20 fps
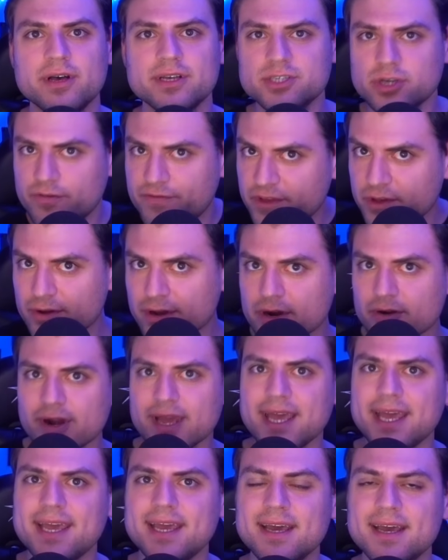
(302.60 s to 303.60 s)
So if you
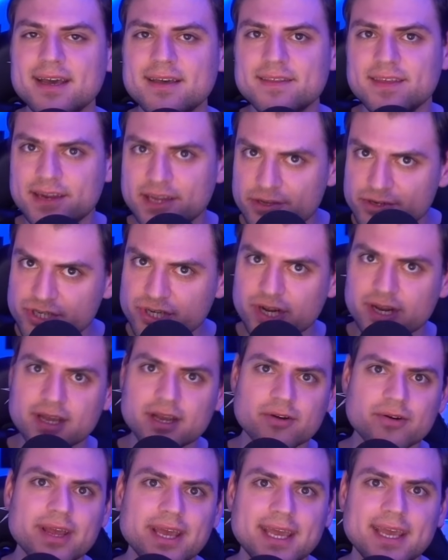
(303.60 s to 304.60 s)
agree, then you should
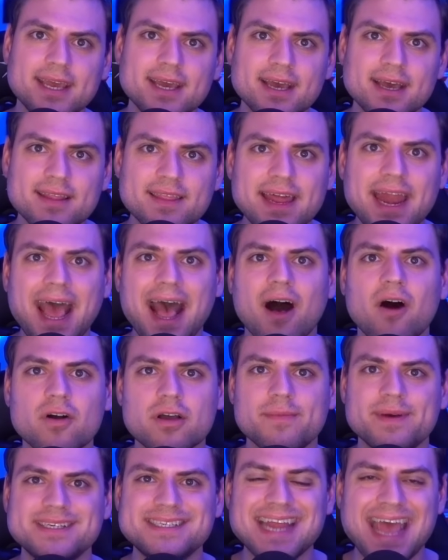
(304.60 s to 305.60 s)
agree that
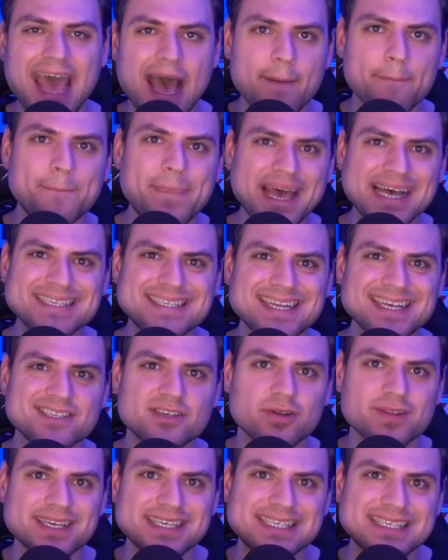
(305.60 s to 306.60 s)
Alchemist, at best, is
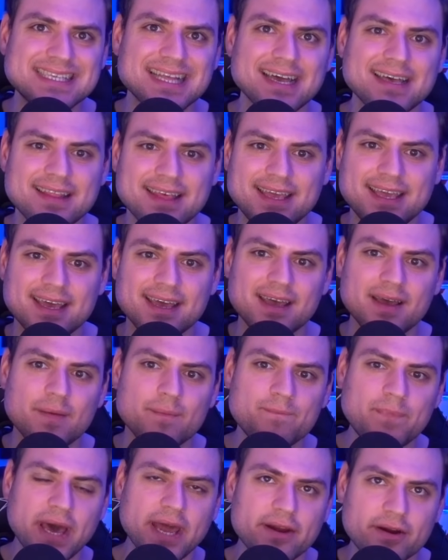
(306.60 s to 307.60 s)
only slightly
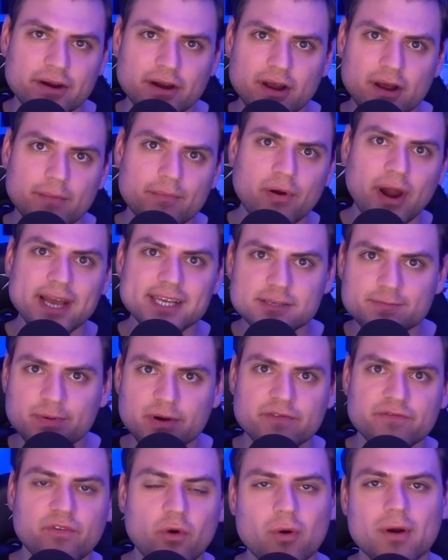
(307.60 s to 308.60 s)
better price
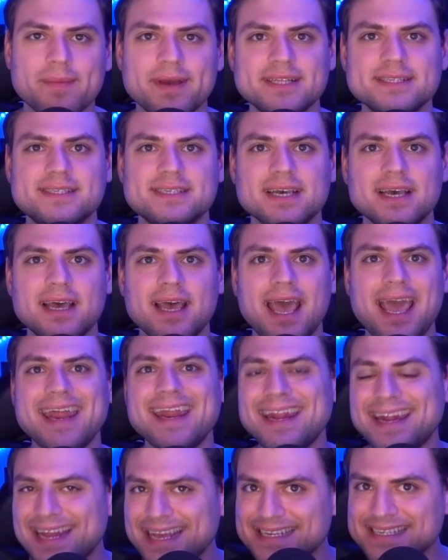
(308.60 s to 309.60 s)
performance, and
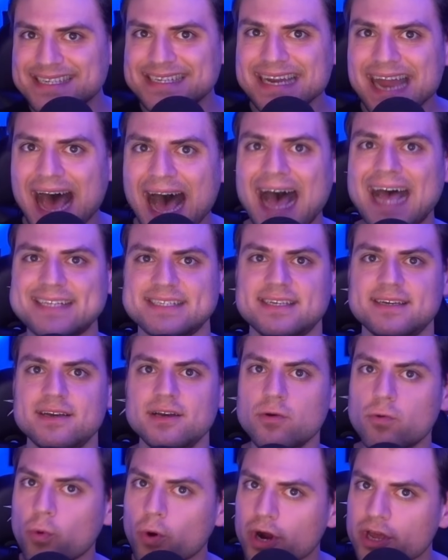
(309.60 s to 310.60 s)
it is not
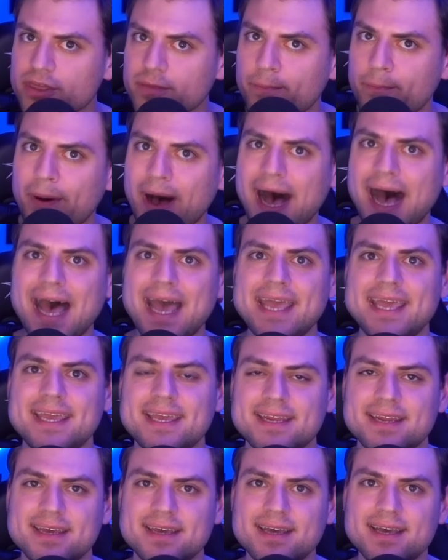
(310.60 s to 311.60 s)
worth
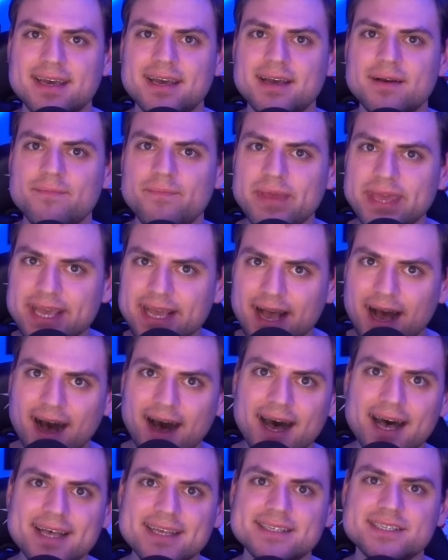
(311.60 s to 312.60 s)
buying
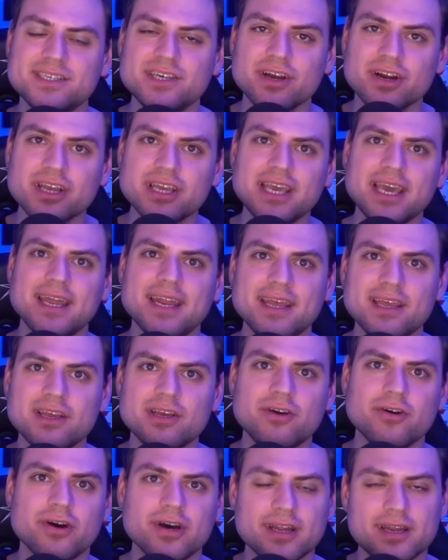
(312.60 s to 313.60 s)
because you're getting
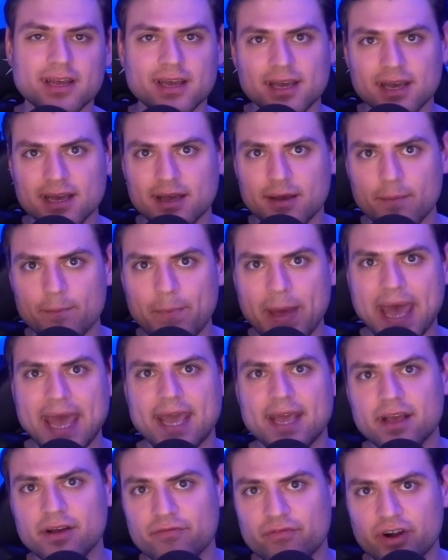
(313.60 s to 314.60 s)
good
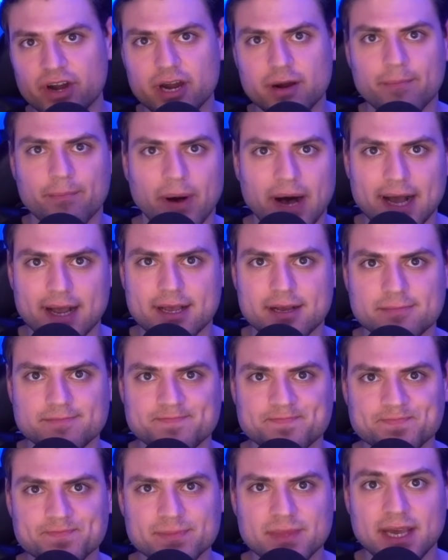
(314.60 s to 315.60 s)
bang for your buck.
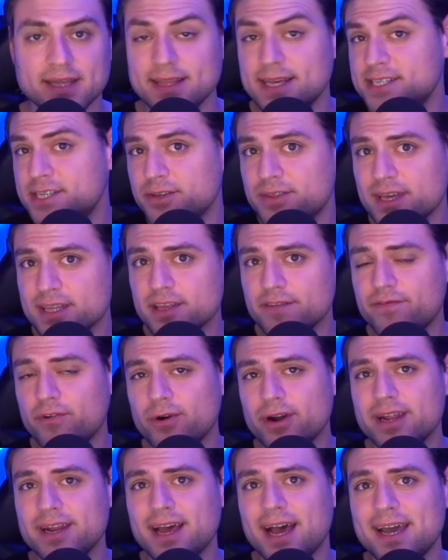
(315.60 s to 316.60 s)
Unless you think the
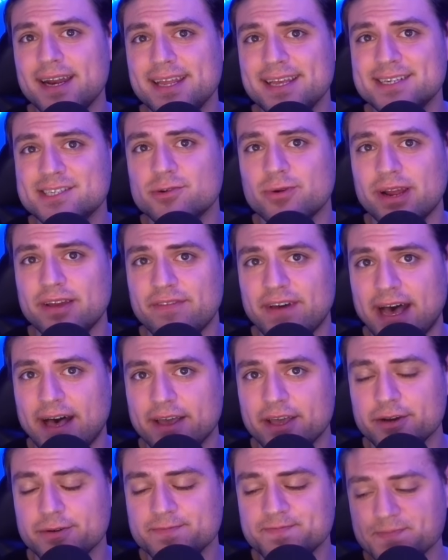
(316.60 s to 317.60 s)
4090 is great
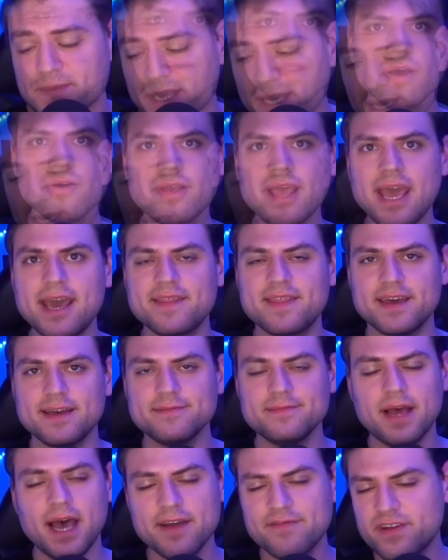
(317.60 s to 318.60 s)
value. But okay
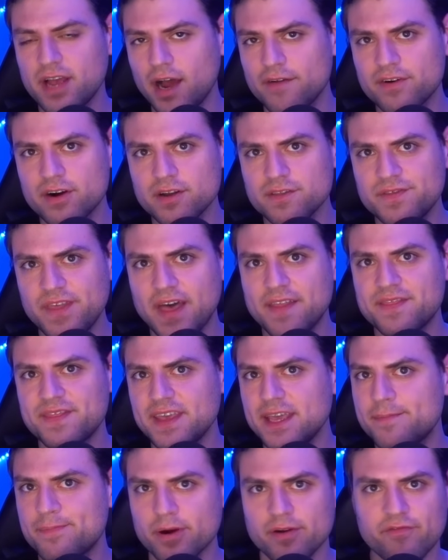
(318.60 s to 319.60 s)
then, I've covered that
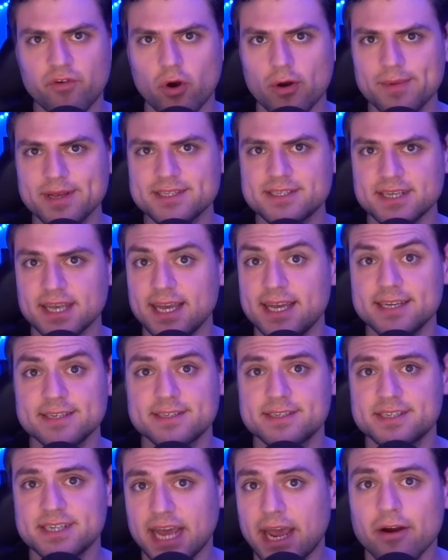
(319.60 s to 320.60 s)
the performance
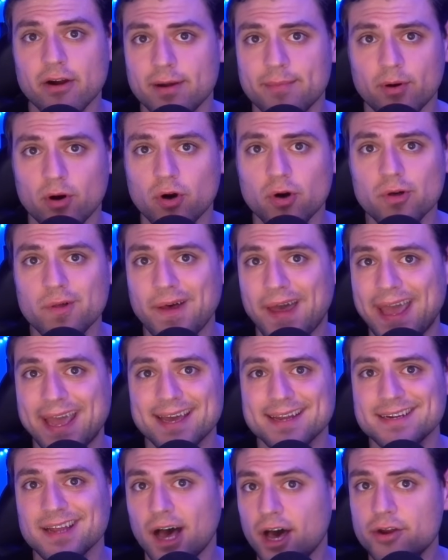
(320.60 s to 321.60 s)
is terrible
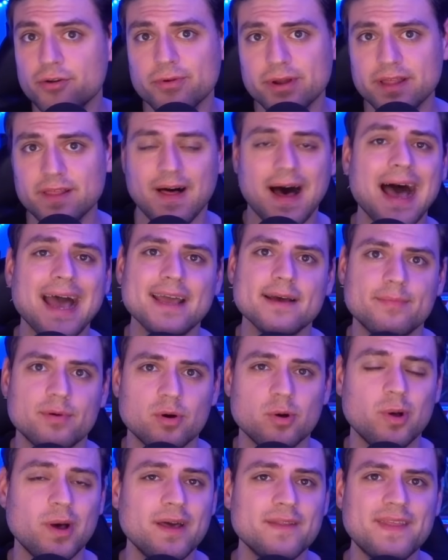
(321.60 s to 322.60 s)
and
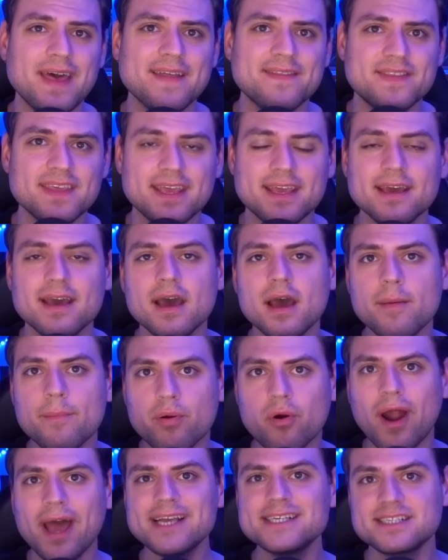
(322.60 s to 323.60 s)
unreliable, and that the
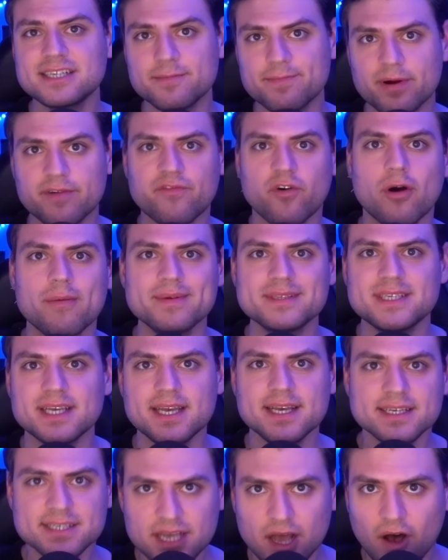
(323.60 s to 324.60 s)
price to performance
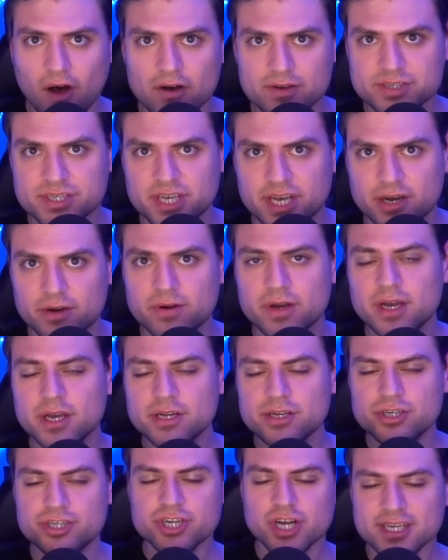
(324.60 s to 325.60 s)
is also
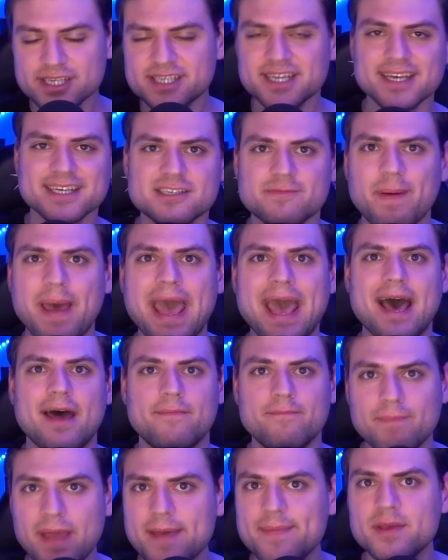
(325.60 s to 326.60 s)
just as
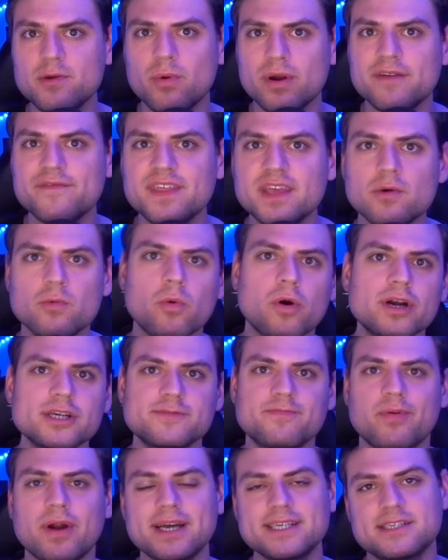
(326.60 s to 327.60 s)
bad. Maybe one of the
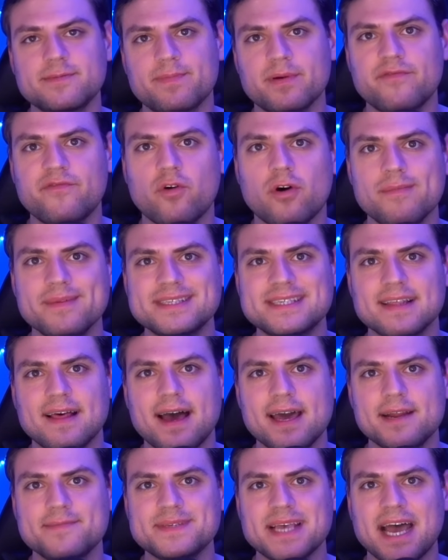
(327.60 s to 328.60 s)
worst price to performance
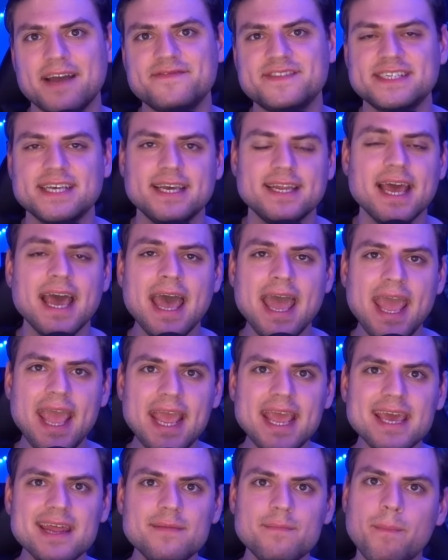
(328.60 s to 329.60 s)
lineups I've seen
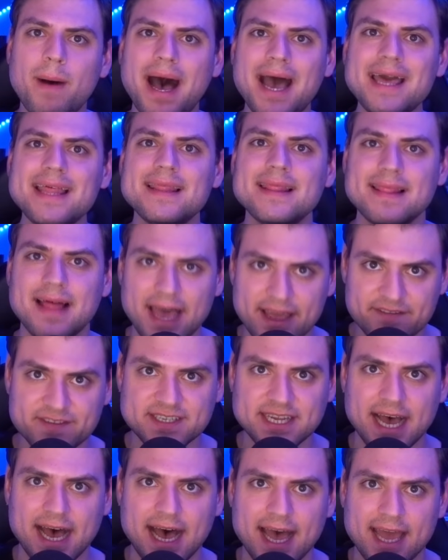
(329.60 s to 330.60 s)
in my
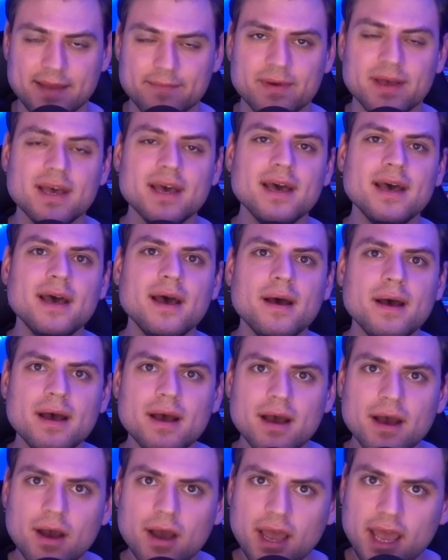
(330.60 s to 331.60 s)
lifetime.
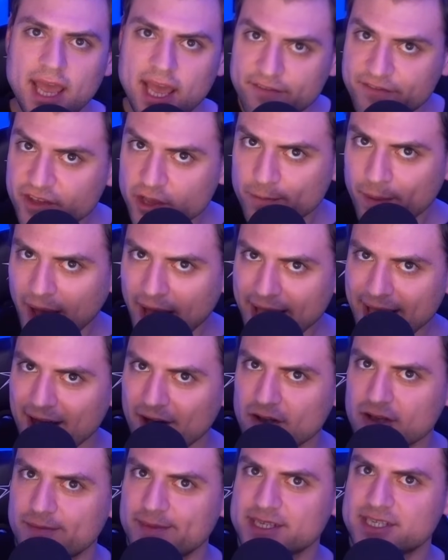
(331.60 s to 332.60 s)
If you buy
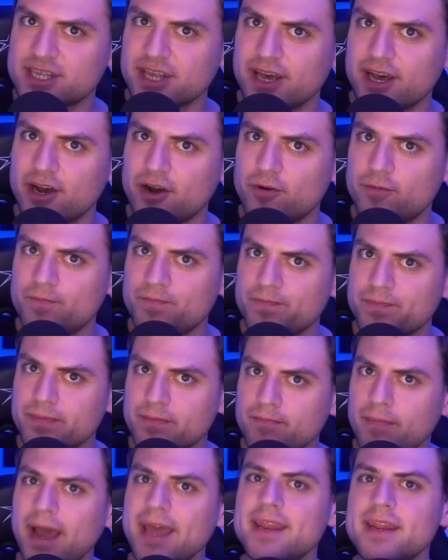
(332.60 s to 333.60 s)
Alchemist though,
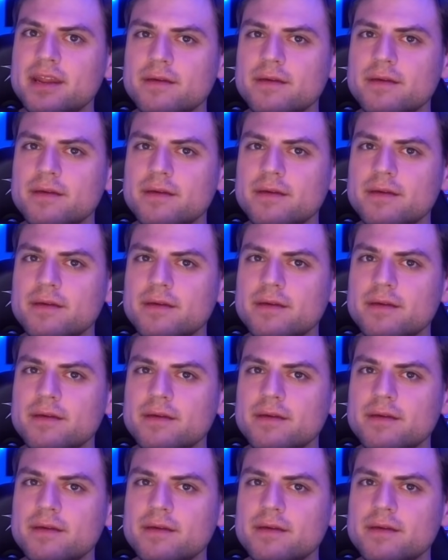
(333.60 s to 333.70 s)
might it